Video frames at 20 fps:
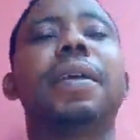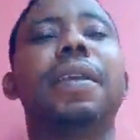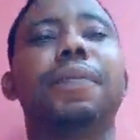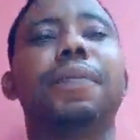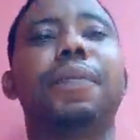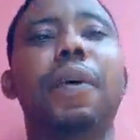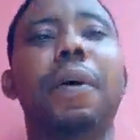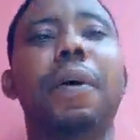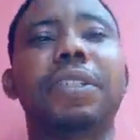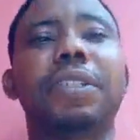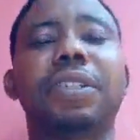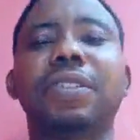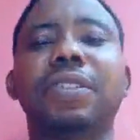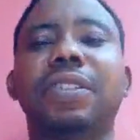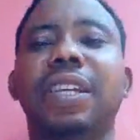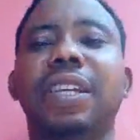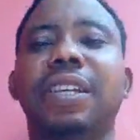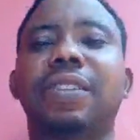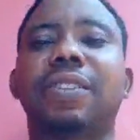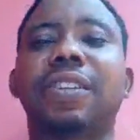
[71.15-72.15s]
Information
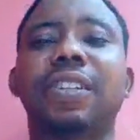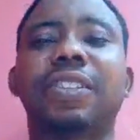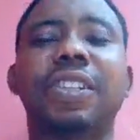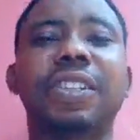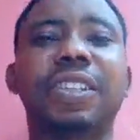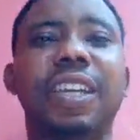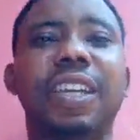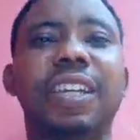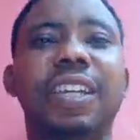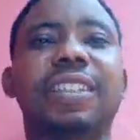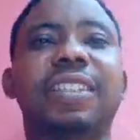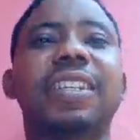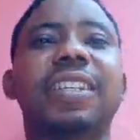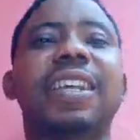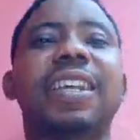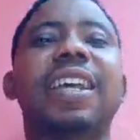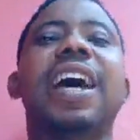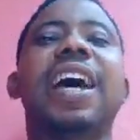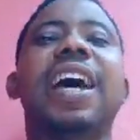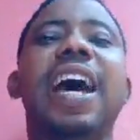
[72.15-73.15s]
as touching this
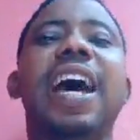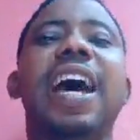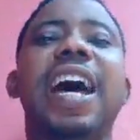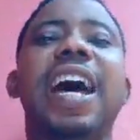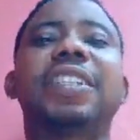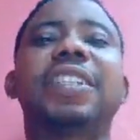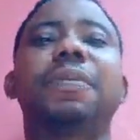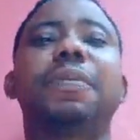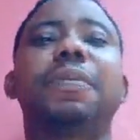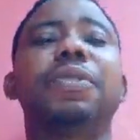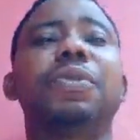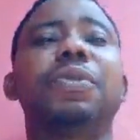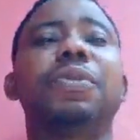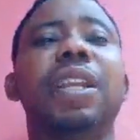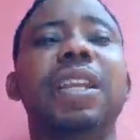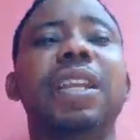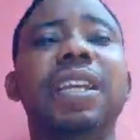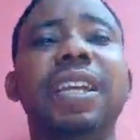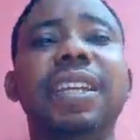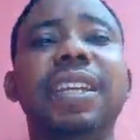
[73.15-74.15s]
has been
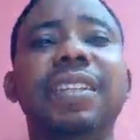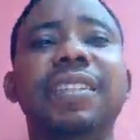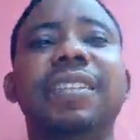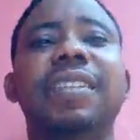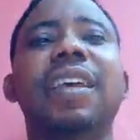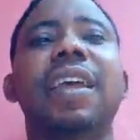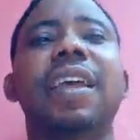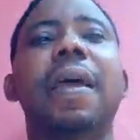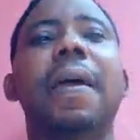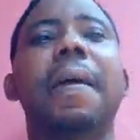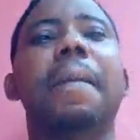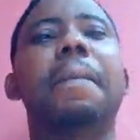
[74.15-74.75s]
released